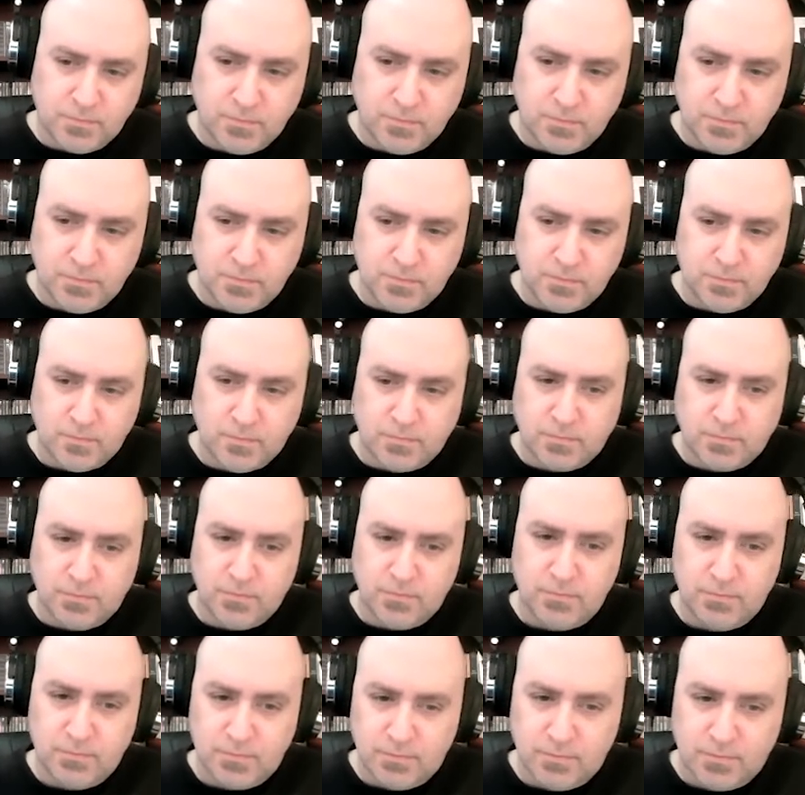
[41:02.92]

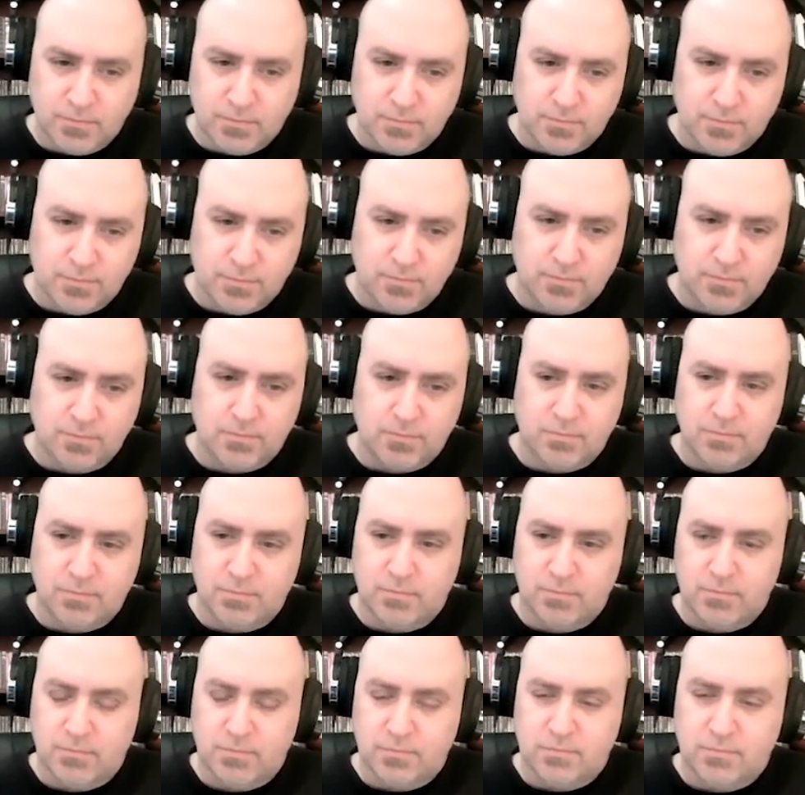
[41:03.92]

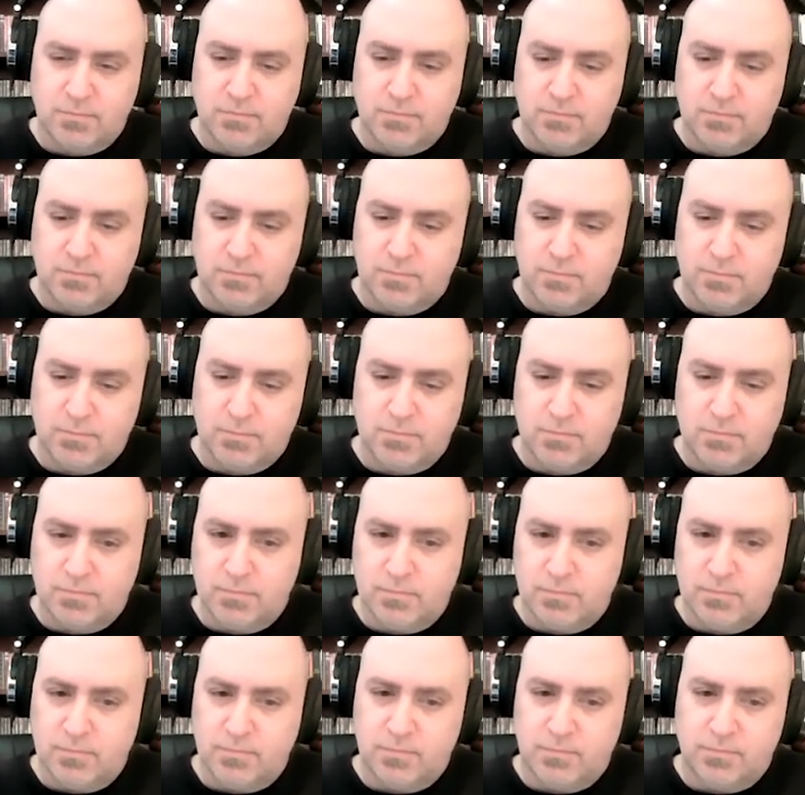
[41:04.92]

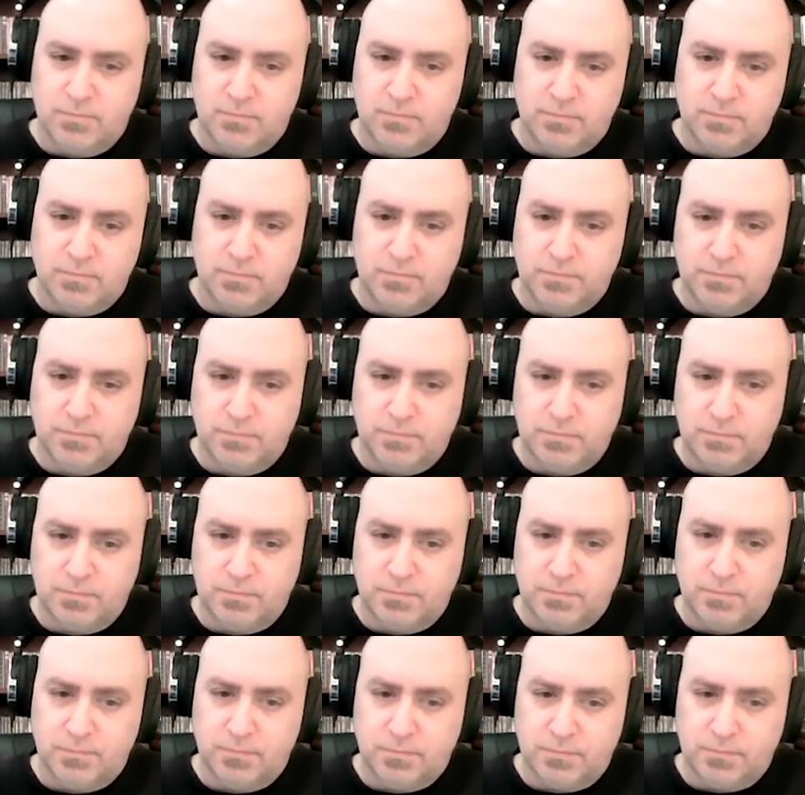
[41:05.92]

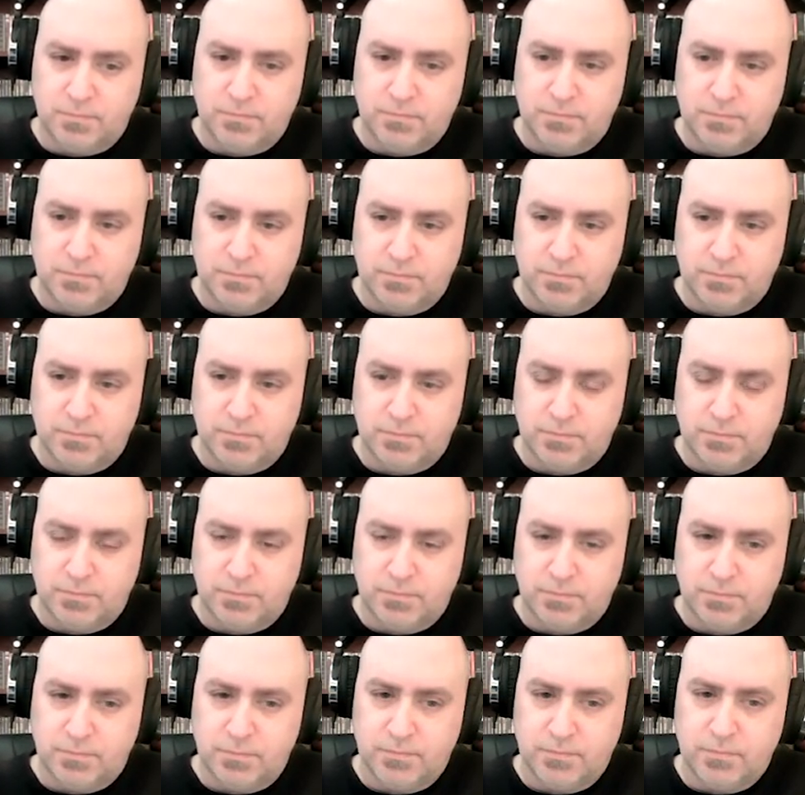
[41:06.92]

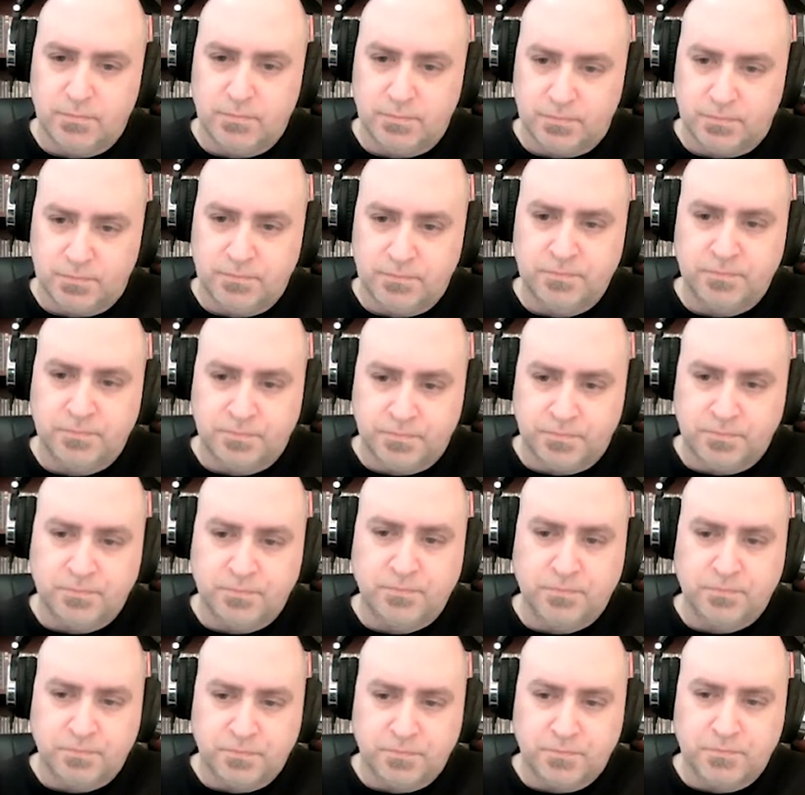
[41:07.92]

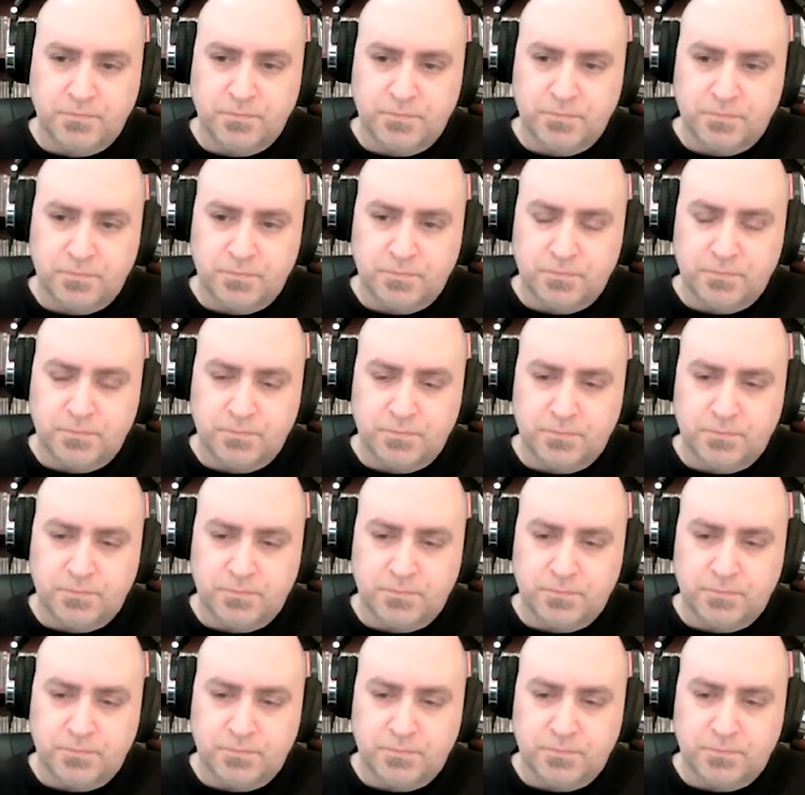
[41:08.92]
[no speech]